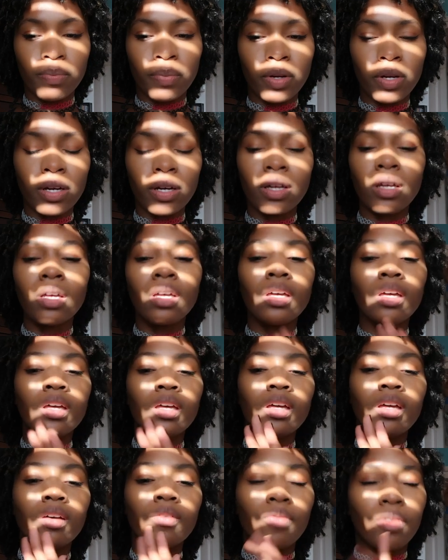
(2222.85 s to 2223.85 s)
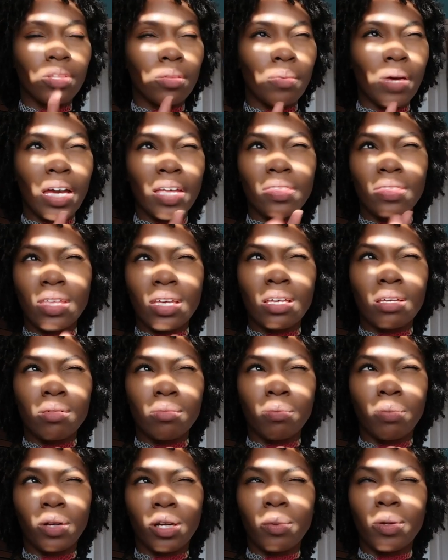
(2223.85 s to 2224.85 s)
book. For the, I think
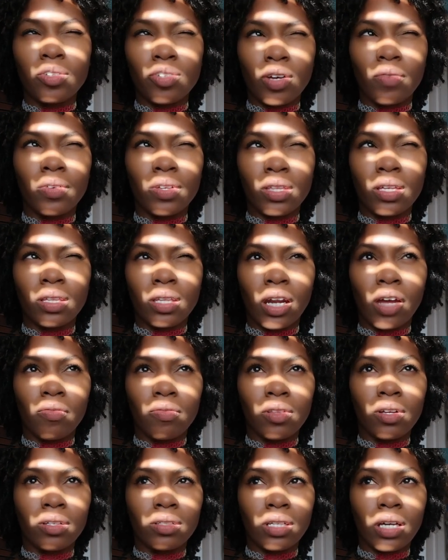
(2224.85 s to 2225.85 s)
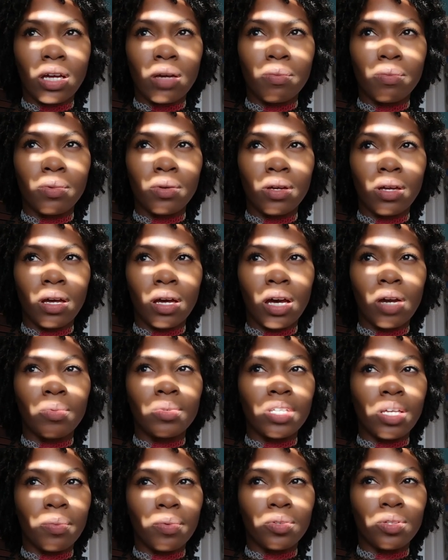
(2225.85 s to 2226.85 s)
pretty much everything that I've looked up, I
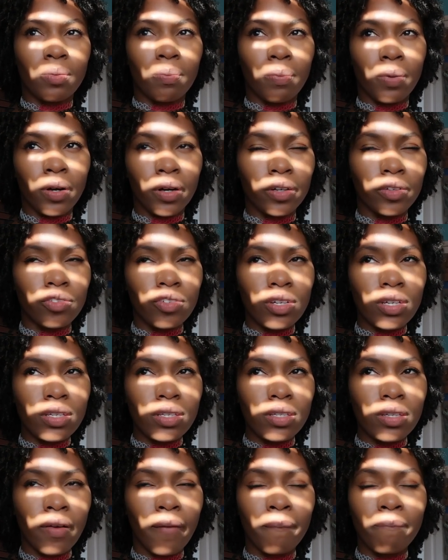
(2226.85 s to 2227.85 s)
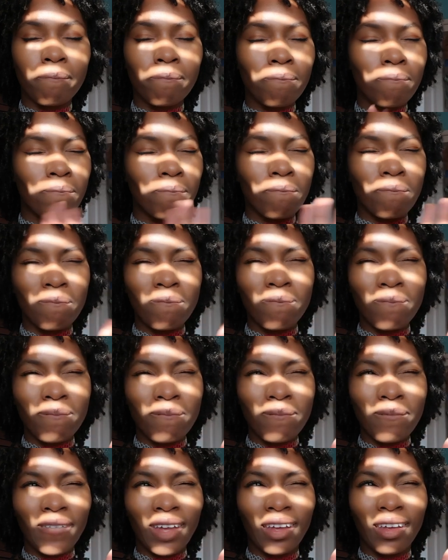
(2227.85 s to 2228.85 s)
was able to purchase
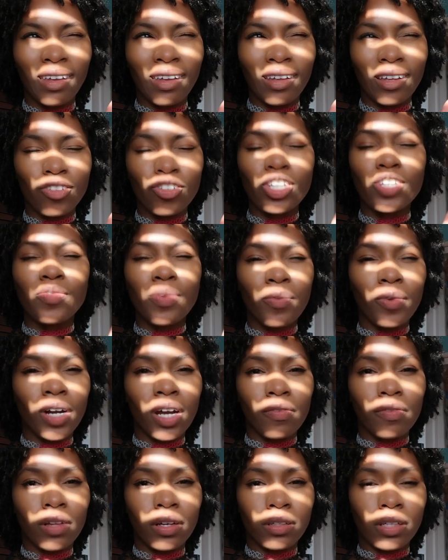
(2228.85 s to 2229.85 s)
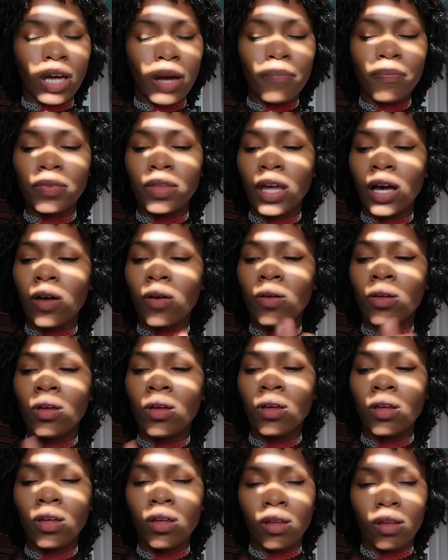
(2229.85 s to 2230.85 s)
just from what I've looked at. Now,
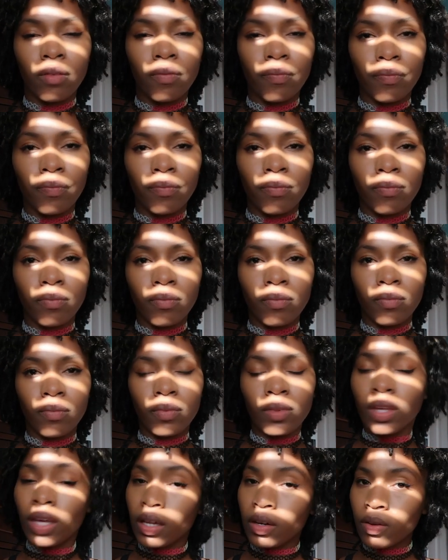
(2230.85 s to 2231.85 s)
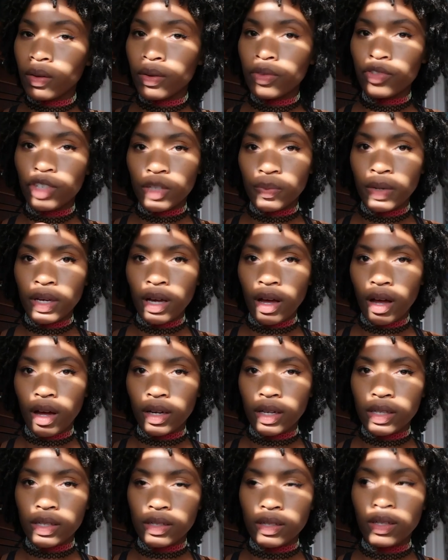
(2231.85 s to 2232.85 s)
Kindle, just being
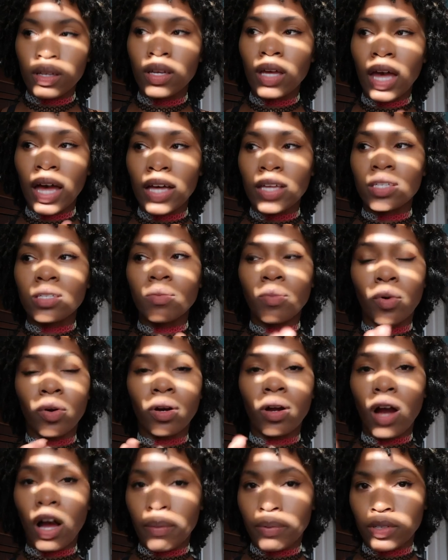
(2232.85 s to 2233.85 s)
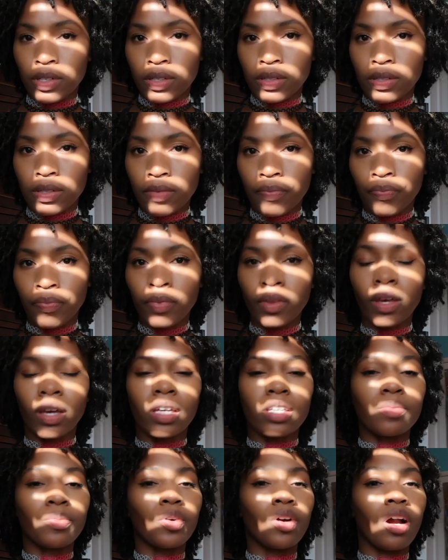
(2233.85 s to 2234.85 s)
honest, has more options. It
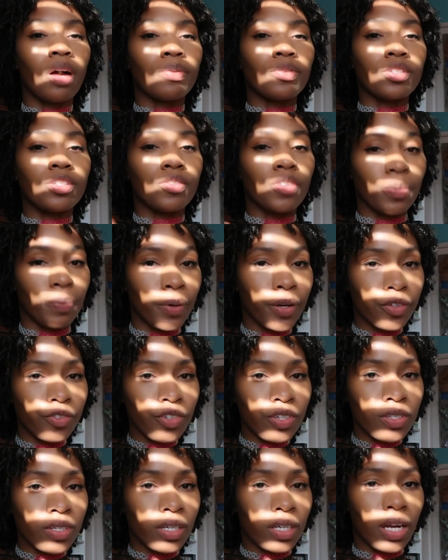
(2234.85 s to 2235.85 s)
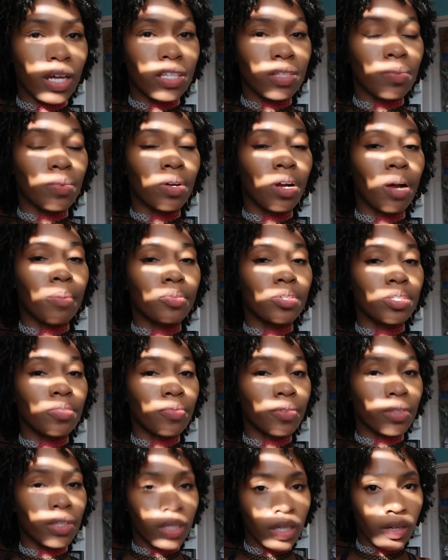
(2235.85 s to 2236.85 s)
has more options for purchase and it has more options
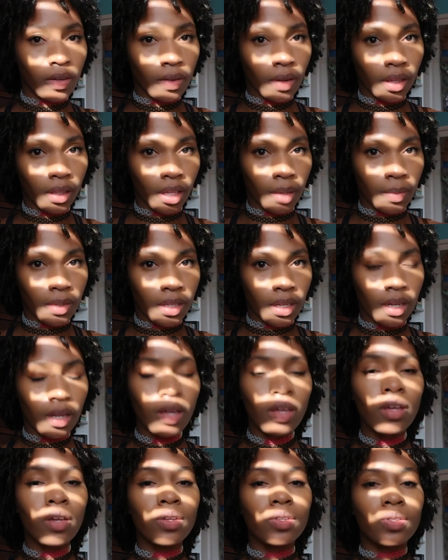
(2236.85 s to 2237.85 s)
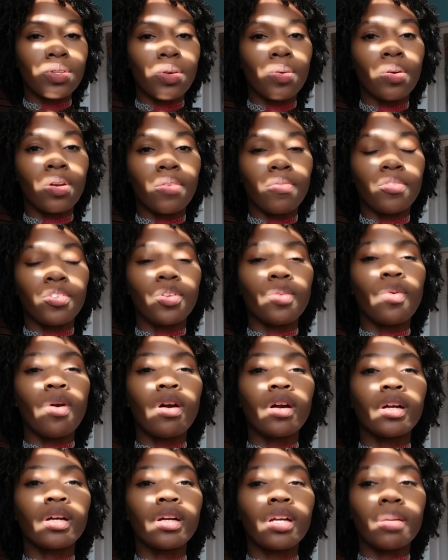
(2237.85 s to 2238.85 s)
for the Kindle Unlimited. So if you
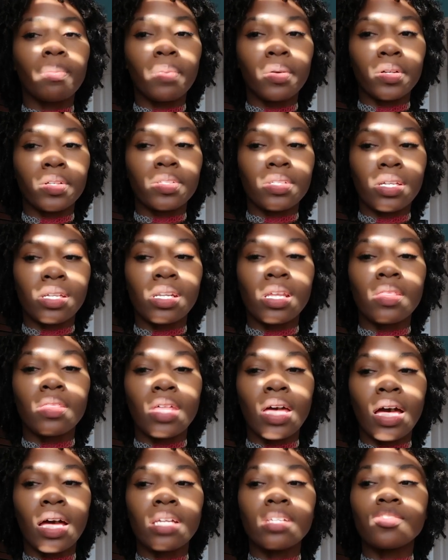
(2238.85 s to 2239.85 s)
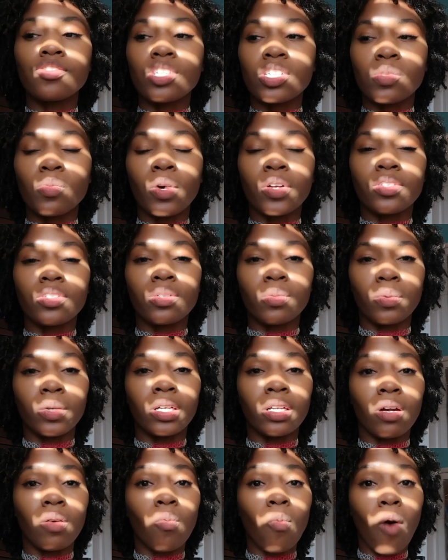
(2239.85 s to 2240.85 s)
are a person that just wants to
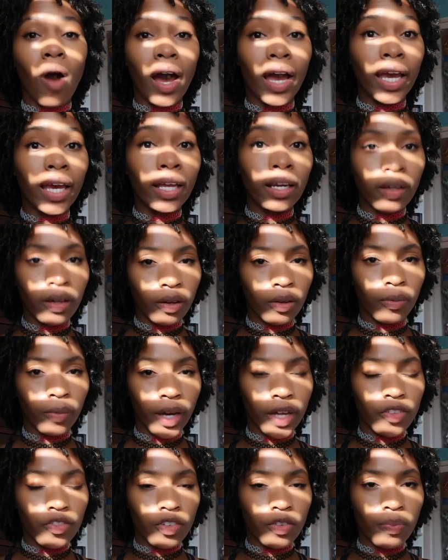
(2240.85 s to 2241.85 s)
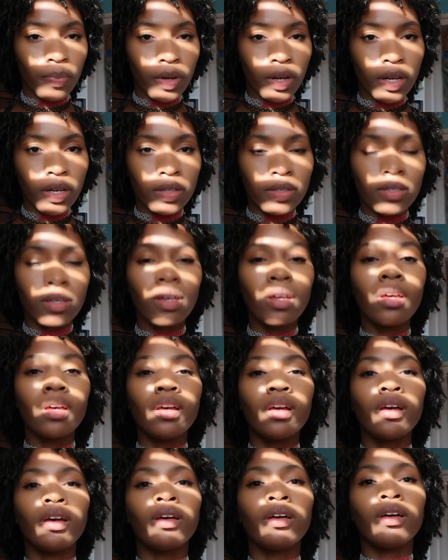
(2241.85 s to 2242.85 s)
read a wide range of books,
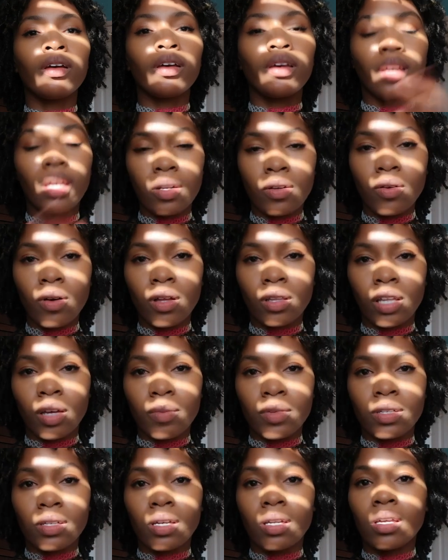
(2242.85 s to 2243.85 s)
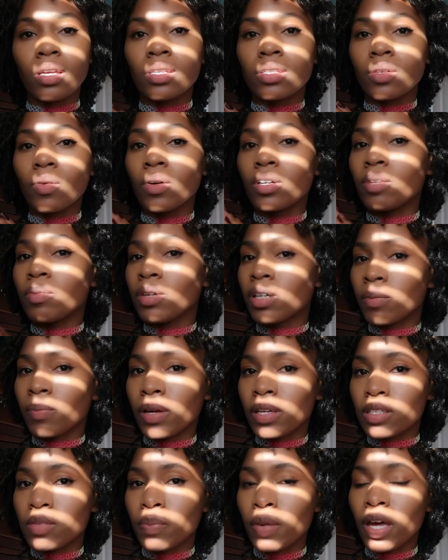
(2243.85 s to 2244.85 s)
Kindle Unlimited is going to be your
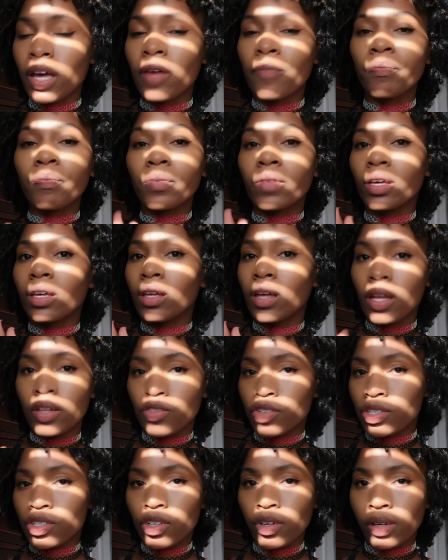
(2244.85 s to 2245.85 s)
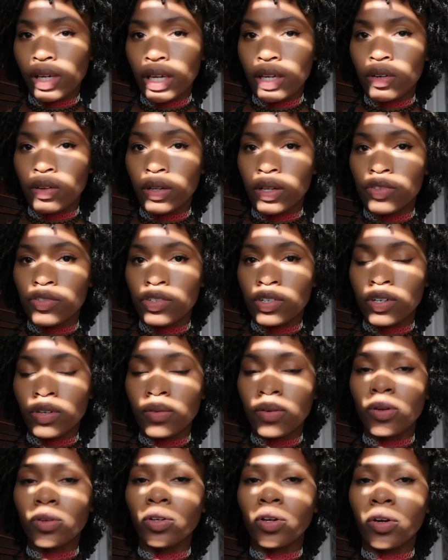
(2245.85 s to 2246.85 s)
best bet. And just your Kindle in
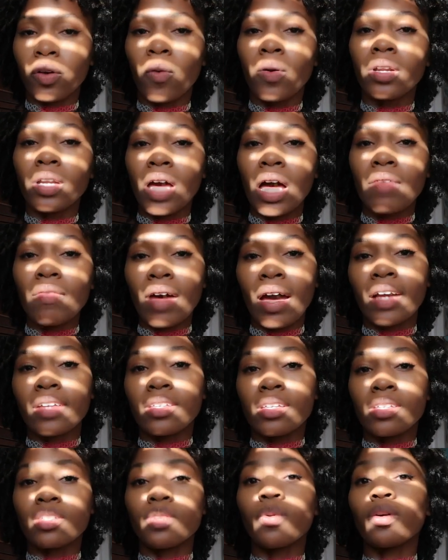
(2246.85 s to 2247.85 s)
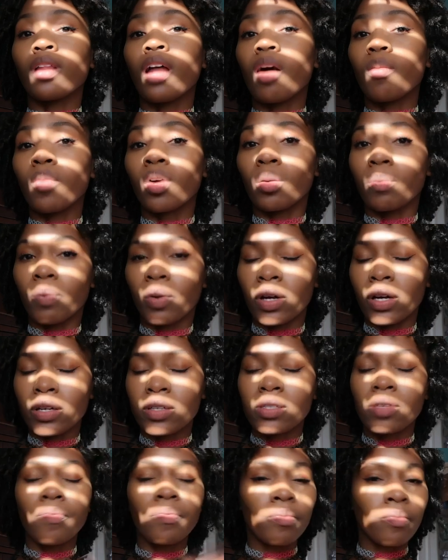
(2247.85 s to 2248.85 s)
general, you're going to have access to a lot more
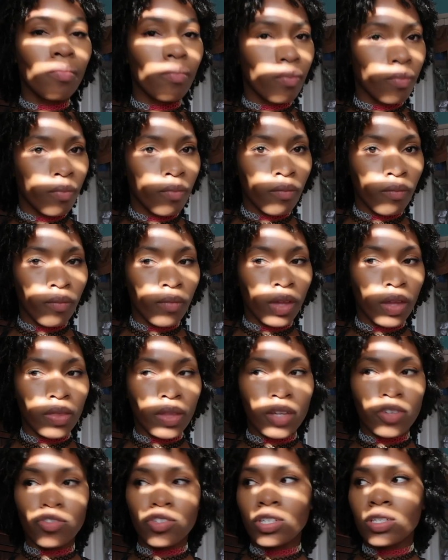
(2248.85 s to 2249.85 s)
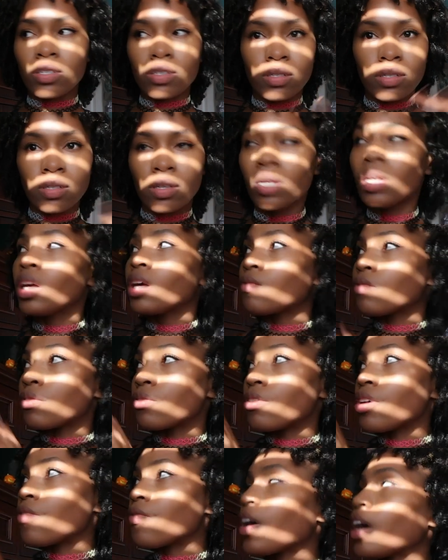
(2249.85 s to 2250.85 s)
books. That's just,
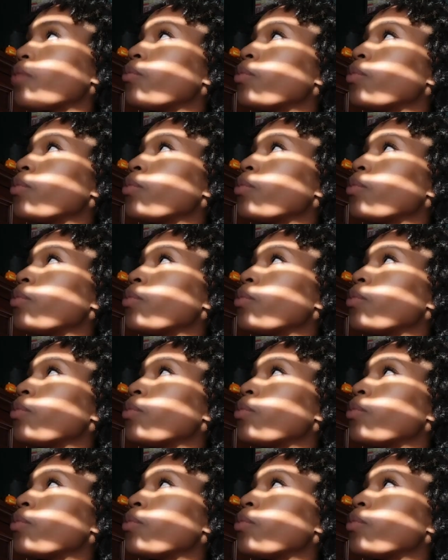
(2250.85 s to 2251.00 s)
if I